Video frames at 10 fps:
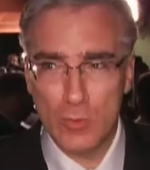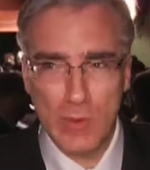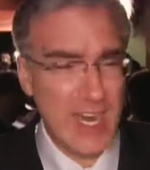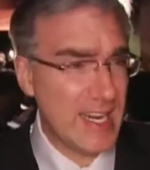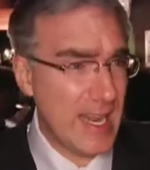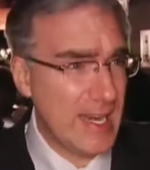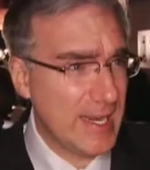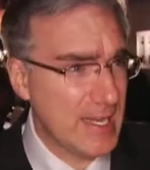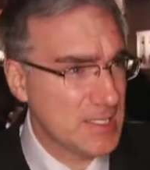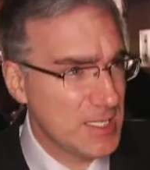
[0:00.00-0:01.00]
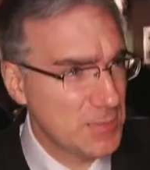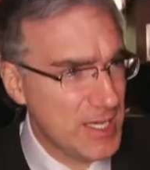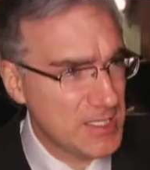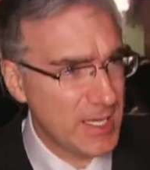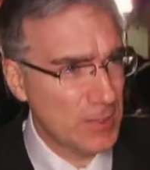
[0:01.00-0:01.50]
Renegade, I guess that's my
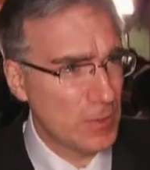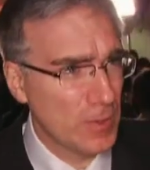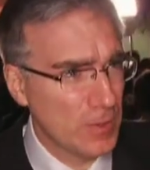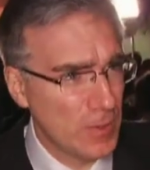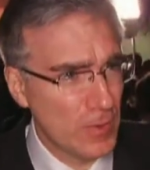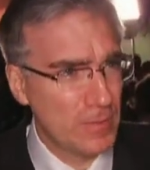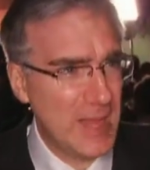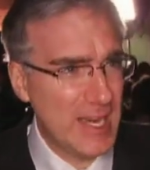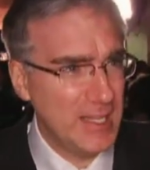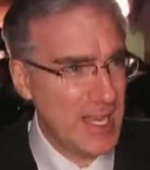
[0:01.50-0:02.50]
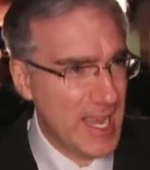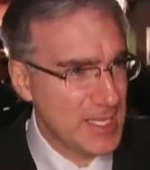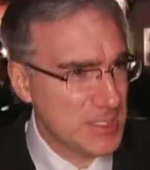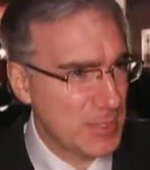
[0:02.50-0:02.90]
title, or pain in the ass.